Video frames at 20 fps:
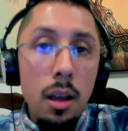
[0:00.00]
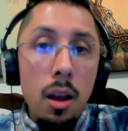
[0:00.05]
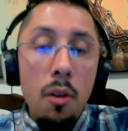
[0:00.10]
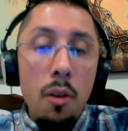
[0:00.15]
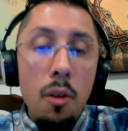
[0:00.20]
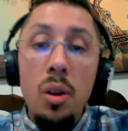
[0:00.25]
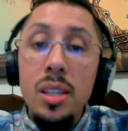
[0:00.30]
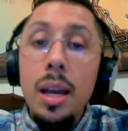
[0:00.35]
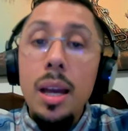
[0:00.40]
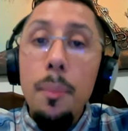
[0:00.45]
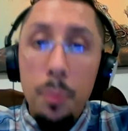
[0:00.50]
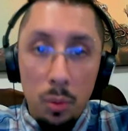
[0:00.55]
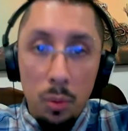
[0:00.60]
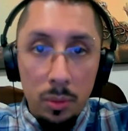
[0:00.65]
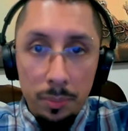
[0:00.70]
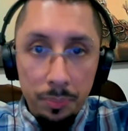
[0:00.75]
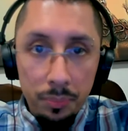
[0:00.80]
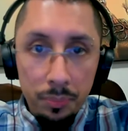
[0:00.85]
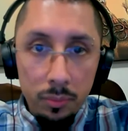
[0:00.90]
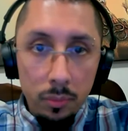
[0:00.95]
For example,
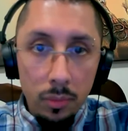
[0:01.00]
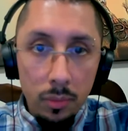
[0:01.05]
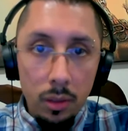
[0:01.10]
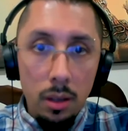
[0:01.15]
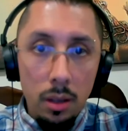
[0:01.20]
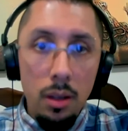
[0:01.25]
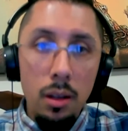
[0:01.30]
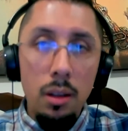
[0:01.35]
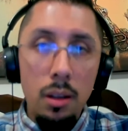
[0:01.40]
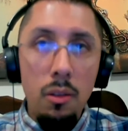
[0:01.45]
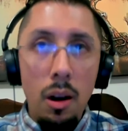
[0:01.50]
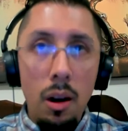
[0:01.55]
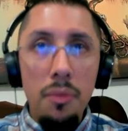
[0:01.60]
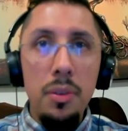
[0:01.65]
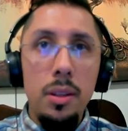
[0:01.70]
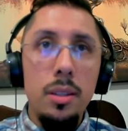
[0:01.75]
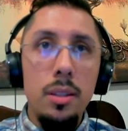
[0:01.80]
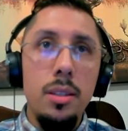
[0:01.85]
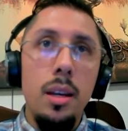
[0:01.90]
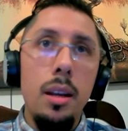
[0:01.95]
in graphic
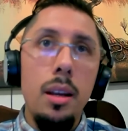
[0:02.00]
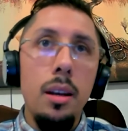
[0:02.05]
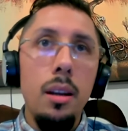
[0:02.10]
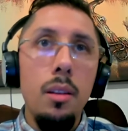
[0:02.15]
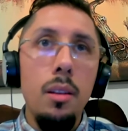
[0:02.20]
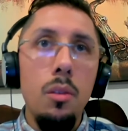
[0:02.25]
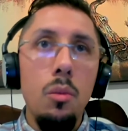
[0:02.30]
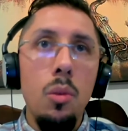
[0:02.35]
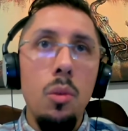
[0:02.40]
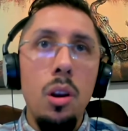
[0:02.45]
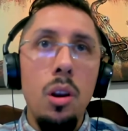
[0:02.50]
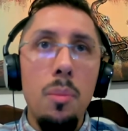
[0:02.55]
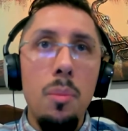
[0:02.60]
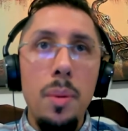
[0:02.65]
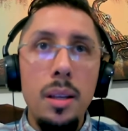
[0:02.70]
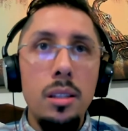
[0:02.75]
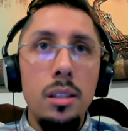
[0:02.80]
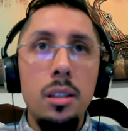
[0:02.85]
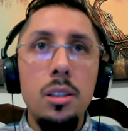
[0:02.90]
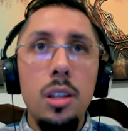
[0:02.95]
design, one of the
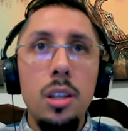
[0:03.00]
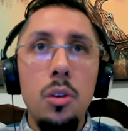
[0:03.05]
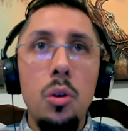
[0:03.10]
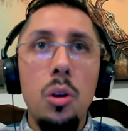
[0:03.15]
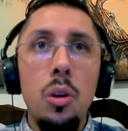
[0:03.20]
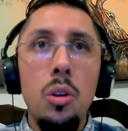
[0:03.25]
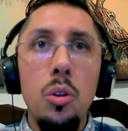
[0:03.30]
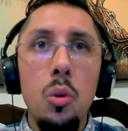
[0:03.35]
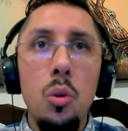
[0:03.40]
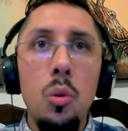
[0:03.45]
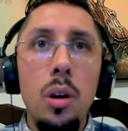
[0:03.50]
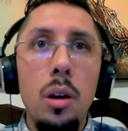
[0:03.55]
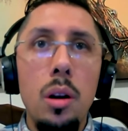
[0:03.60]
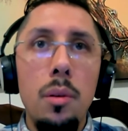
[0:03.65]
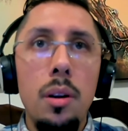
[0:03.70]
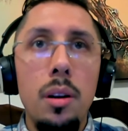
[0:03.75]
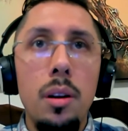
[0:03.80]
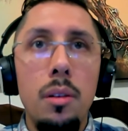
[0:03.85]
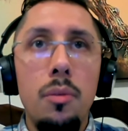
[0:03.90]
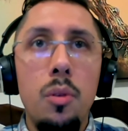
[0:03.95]
best things that you can do
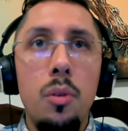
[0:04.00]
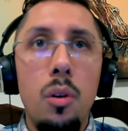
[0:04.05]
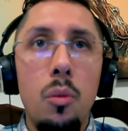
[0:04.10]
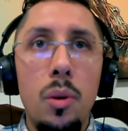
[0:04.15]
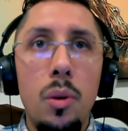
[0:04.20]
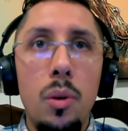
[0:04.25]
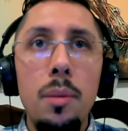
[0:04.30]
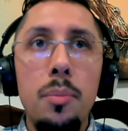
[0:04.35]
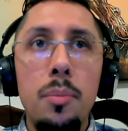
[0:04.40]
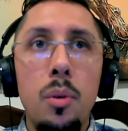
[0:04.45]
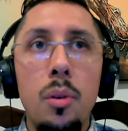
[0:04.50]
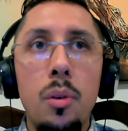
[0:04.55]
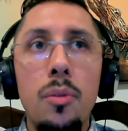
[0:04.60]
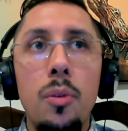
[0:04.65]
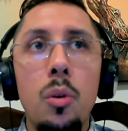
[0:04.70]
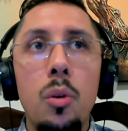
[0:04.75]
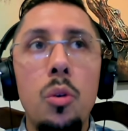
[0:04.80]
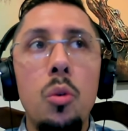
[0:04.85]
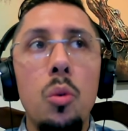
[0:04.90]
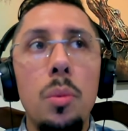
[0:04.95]
for a winning
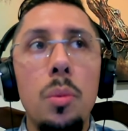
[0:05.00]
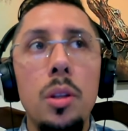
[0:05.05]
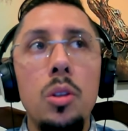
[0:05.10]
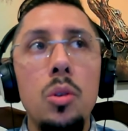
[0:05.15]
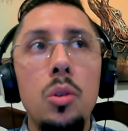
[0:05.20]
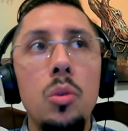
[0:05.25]
portfolio would be to